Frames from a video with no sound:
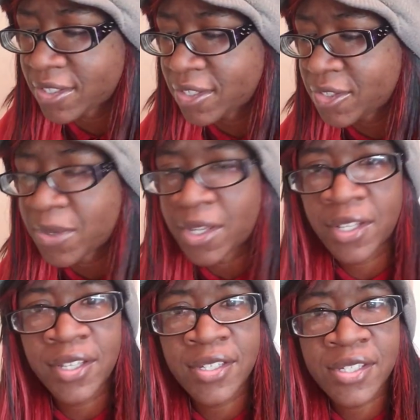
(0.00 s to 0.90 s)
as well
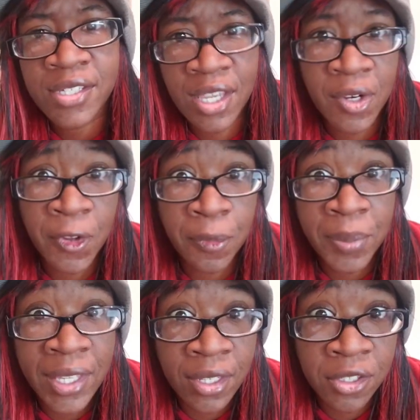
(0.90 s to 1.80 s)
as
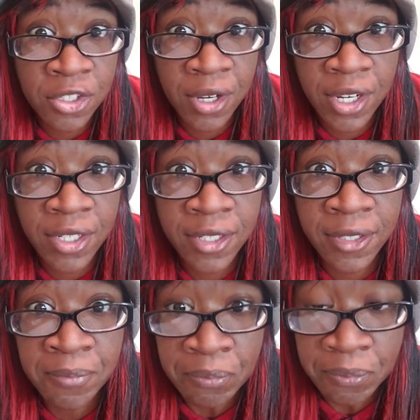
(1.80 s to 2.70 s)
NLP training.